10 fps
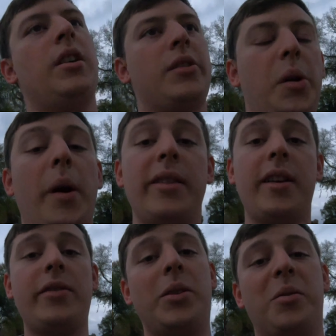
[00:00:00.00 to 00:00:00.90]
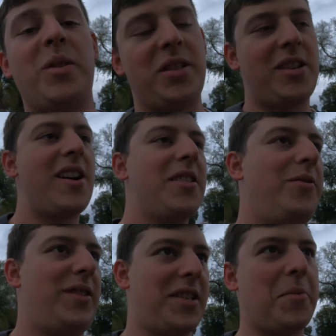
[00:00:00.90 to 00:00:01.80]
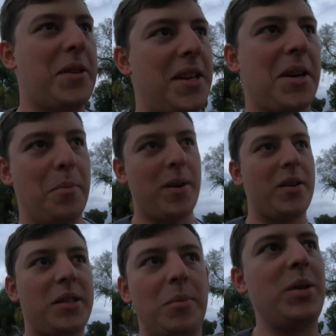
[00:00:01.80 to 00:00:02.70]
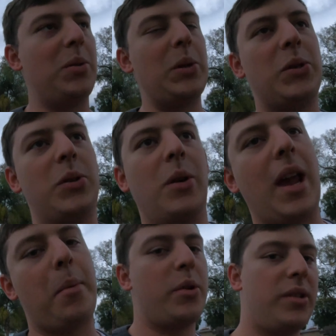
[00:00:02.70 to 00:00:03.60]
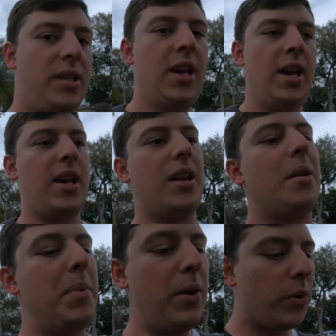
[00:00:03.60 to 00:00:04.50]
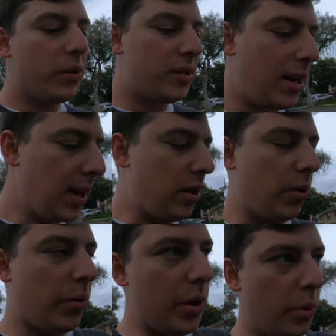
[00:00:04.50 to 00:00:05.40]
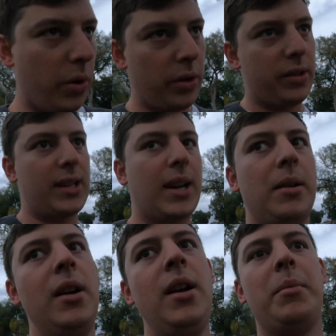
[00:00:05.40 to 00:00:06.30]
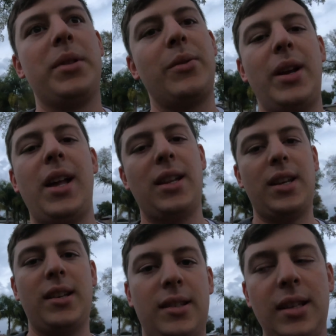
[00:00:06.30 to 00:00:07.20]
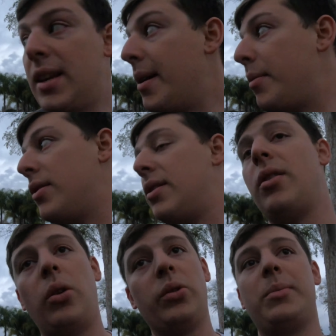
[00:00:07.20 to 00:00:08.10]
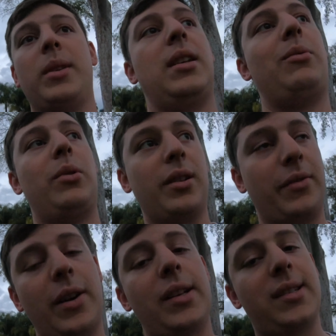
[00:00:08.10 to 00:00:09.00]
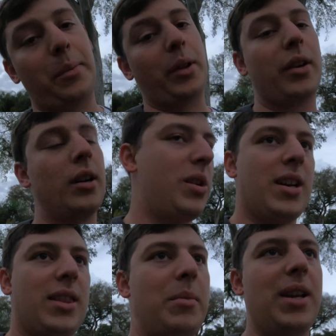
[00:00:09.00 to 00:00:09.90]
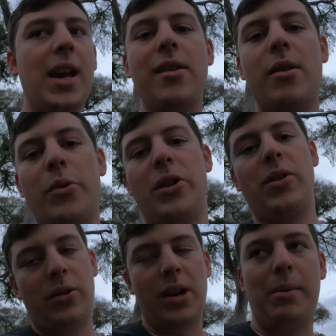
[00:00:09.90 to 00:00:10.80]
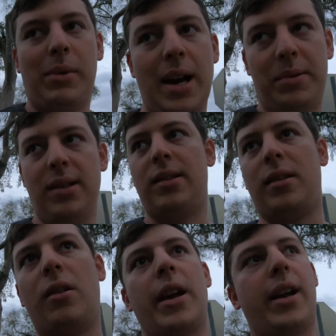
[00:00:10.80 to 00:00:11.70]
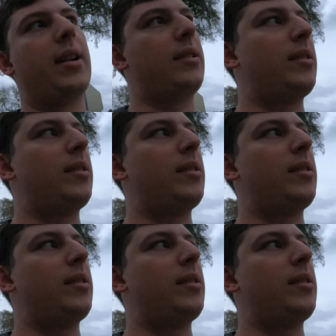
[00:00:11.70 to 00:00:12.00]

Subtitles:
So I would love to do a montage or a side-by-side comparison between these 2 cameras in a B-roll setting and a real-world setting, but the reality is these cameras ultimately will look very similar when you cut them together, when you do time lapses and all that kind of